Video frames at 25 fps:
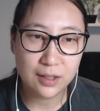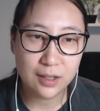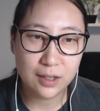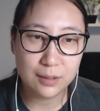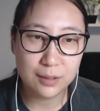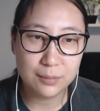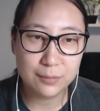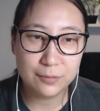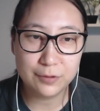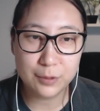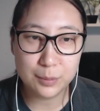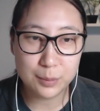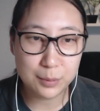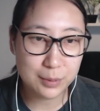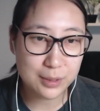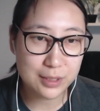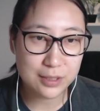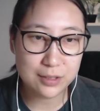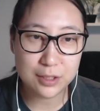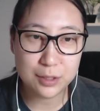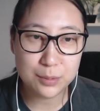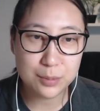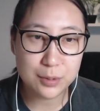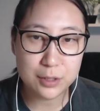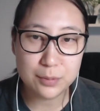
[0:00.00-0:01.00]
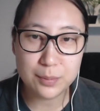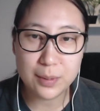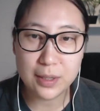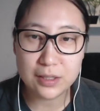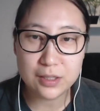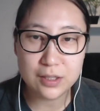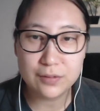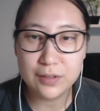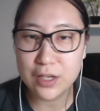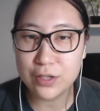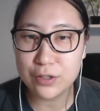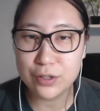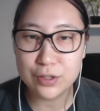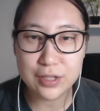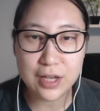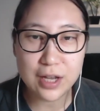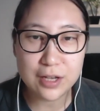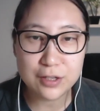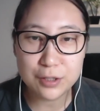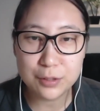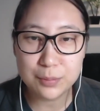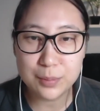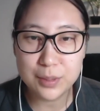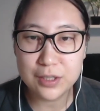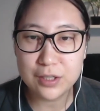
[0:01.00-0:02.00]
From a business perspective, that just
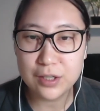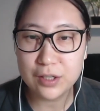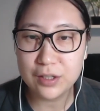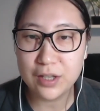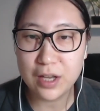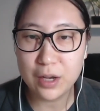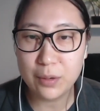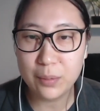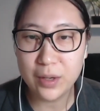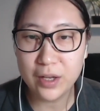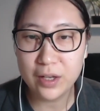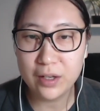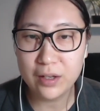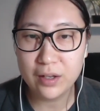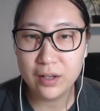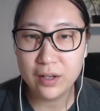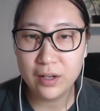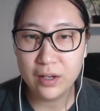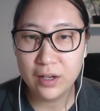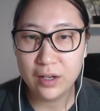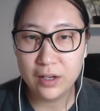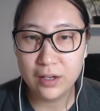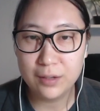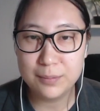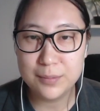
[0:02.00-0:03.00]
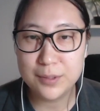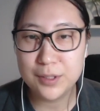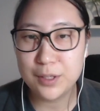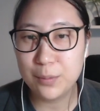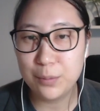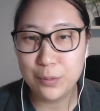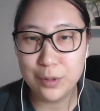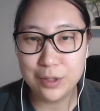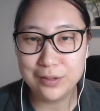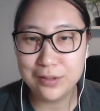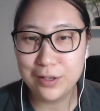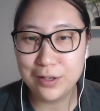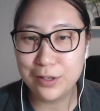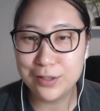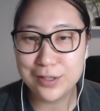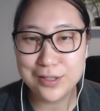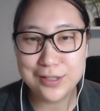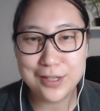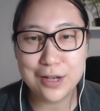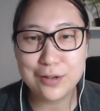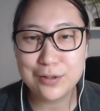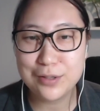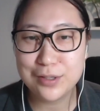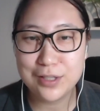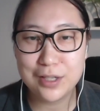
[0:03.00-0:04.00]
has to be done that way. Someone on the
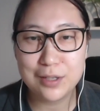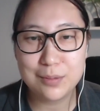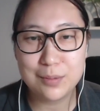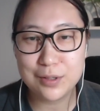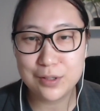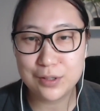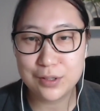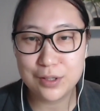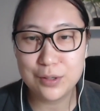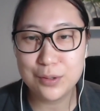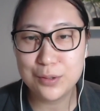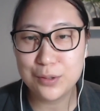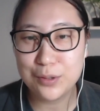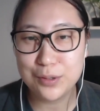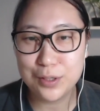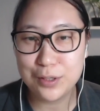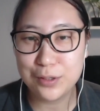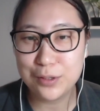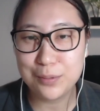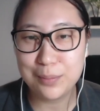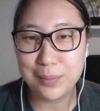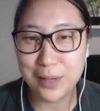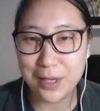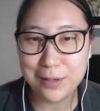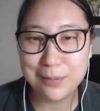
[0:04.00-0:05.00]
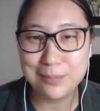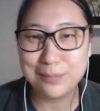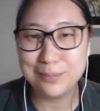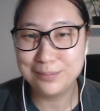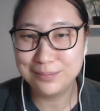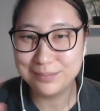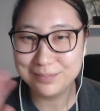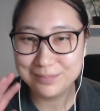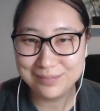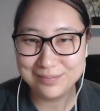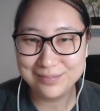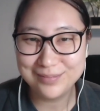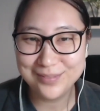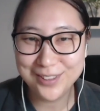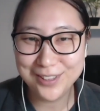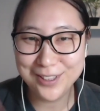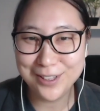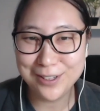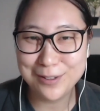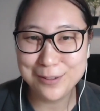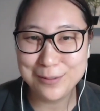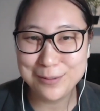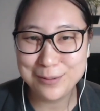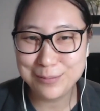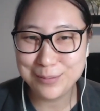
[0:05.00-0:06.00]
sales team is going to need to make
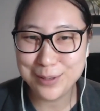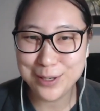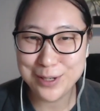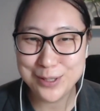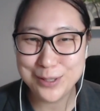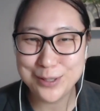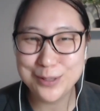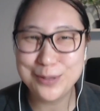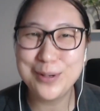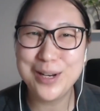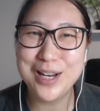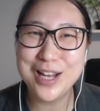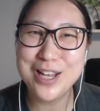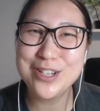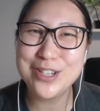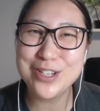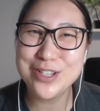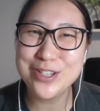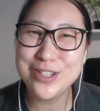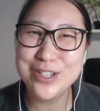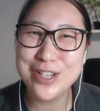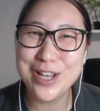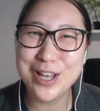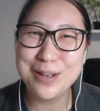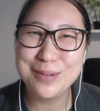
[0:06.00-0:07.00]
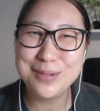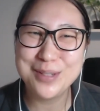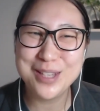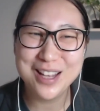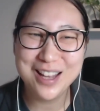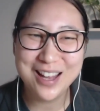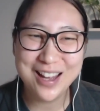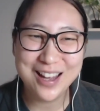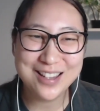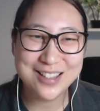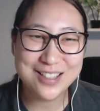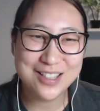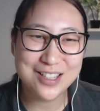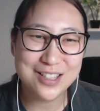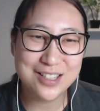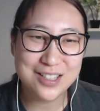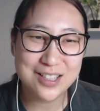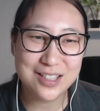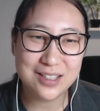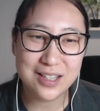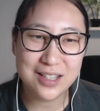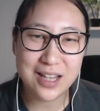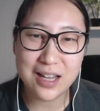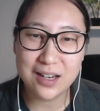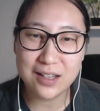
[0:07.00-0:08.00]
personal relationships to
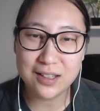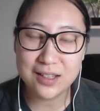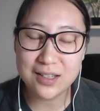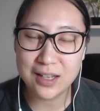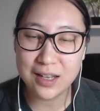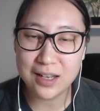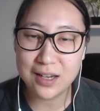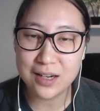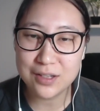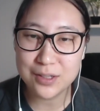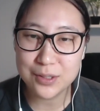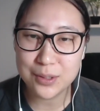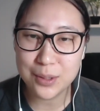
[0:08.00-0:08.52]
get it